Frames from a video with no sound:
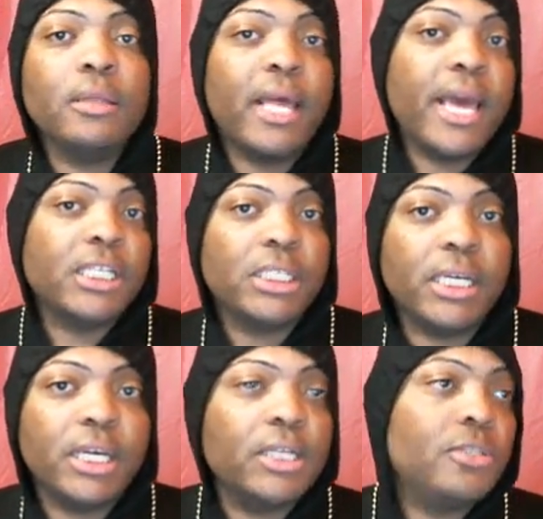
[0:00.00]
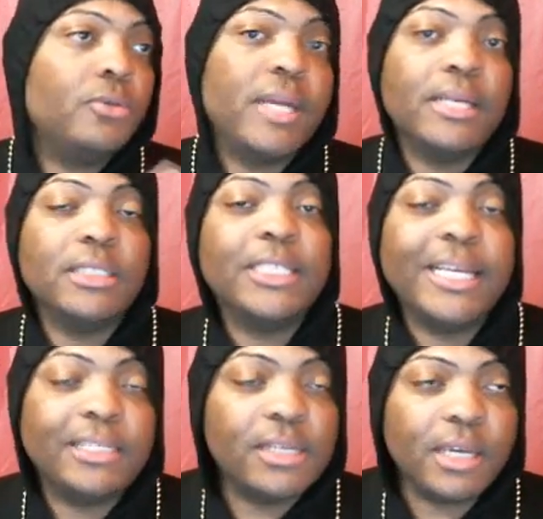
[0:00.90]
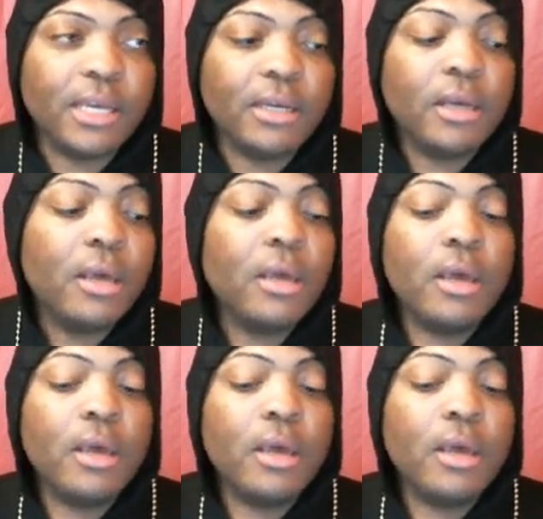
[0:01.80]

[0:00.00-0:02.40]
last year, 2019.